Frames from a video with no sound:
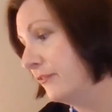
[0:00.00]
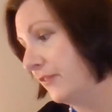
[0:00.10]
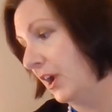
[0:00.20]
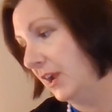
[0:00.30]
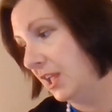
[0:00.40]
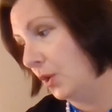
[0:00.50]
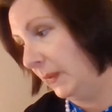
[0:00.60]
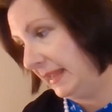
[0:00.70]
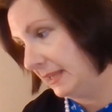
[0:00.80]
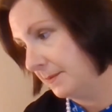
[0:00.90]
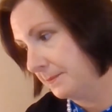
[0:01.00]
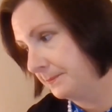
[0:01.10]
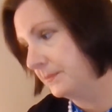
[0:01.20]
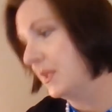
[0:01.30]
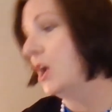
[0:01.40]
fairy queen.
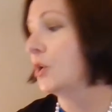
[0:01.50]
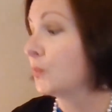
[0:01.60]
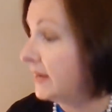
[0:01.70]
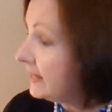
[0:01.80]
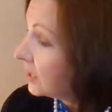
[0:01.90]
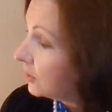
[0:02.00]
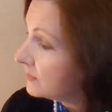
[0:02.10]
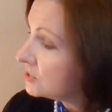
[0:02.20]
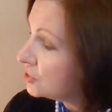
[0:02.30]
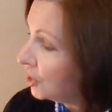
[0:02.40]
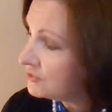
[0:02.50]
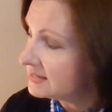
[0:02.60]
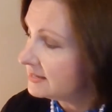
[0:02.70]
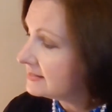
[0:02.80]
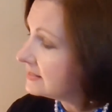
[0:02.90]
Rita was chosen
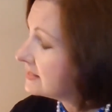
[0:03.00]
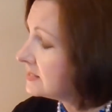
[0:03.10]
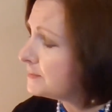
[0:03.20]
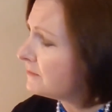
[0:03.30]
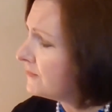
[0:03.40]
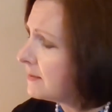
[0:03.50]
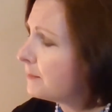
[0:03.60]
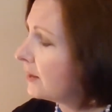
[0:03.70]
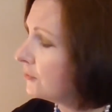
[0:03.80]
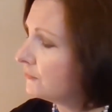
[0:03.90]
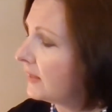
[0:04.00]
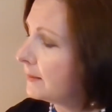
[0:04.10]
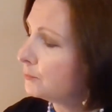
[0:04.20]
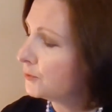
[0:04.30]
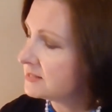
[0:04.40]
as the spiffy butterfly
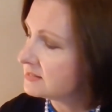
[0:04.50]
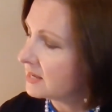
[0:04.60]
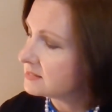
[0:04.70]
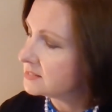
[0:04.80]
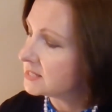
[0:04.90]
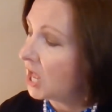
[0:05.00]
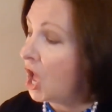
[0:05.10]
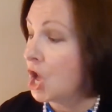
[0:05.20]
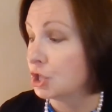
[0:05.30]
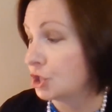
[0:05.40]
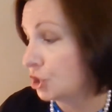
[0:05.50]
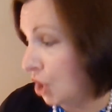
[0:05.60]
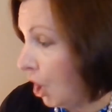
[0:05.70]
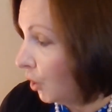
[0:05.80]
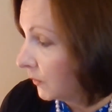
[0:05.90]
princess.
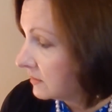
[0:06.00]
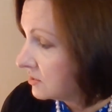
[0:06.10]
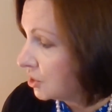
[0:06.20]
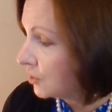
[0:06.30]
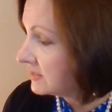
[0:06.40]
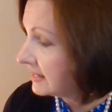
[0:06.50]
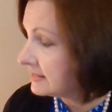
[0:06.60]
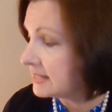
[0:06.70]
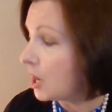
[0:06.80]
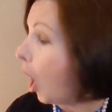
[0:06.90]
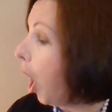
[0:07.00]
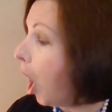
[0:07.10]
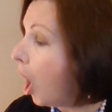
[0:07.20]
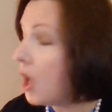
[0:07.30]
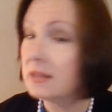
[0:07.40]
Joe was chosen as the
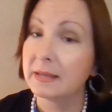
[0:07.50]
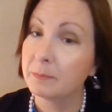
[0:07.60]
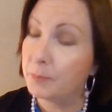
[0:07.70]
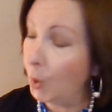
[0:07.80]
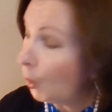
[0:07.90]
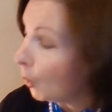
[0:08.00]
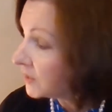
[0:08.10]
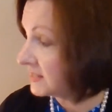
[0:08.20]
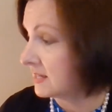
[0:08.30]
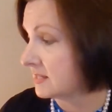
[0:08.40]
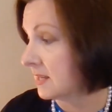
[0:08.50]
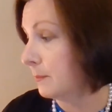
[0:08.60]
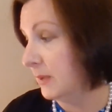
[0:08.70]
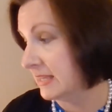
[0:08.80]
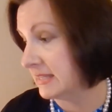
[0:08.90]
all-important
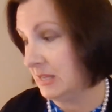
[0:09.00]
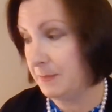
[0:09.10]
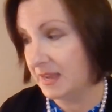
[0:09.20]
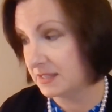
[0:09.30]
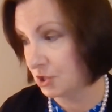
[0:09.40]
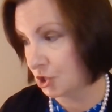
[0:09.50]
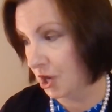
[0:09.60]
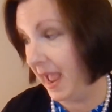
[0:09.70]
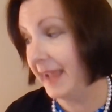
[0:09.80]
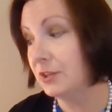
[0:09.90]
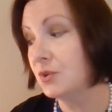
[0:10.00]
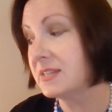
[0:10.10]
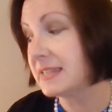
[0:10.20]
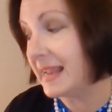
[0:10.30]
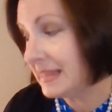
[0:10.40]
pixie messenger, and
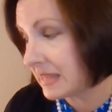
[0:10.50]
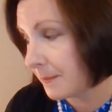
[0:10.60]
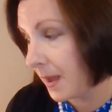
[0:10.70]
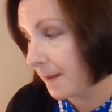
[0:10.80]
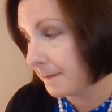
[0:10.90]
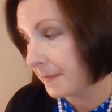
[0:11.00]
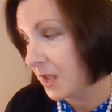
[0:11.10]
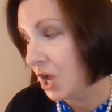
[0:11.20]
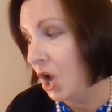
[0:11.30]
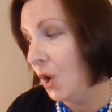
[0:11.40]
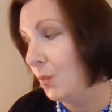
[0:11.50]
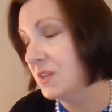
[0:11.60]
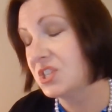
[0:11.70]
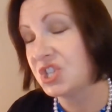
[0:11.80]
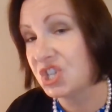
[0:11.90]
Chrysanthemum
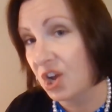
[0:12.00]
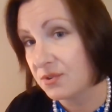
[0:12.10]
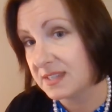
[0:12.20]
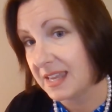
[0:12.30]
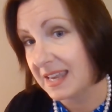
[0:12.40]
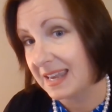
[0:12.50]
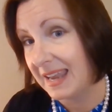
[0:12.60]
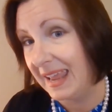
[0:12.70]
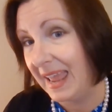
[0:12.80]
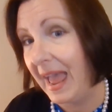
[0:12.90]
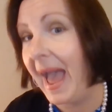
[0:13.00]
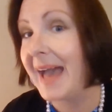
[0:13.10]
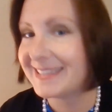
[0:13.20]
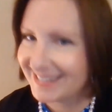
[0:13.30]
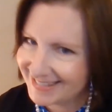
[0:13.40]
was chosen
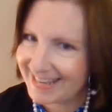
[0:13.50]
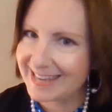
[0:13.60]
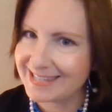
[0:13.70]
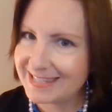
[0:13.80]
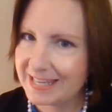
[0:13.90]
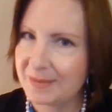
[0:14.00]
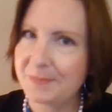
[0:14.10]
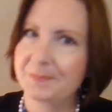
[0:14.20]
as a daisy.